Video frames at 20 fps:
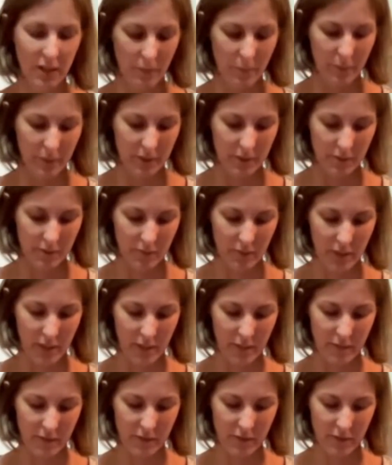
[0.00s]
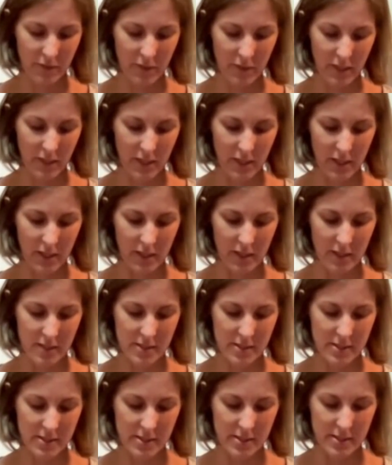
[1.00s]
But we haven't hmm. really
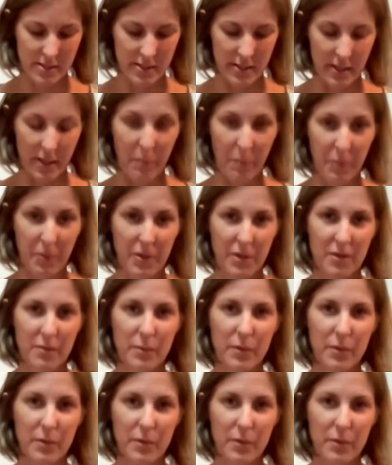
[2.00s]
slept